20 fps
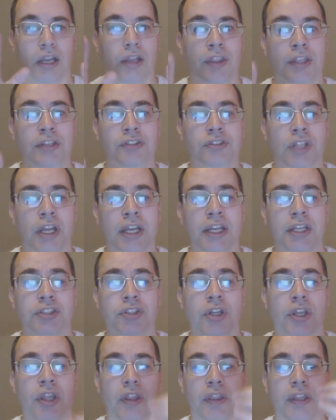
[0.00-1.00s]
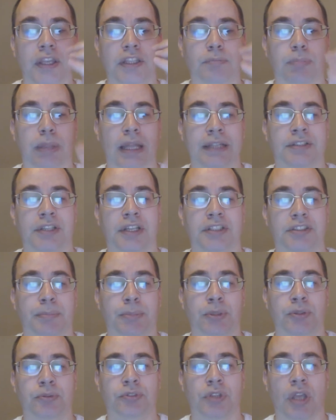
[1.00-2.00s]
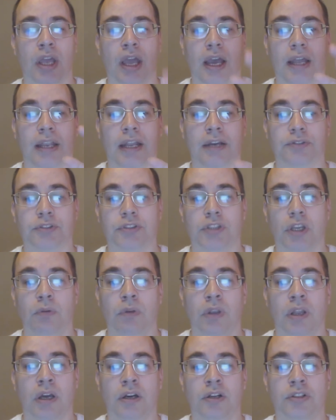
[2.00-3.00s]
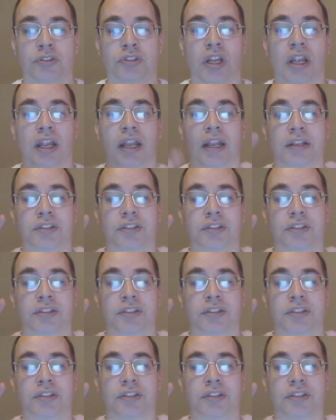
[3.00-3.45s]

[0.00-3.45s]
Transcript: At this stage, these planetesimals are now so large,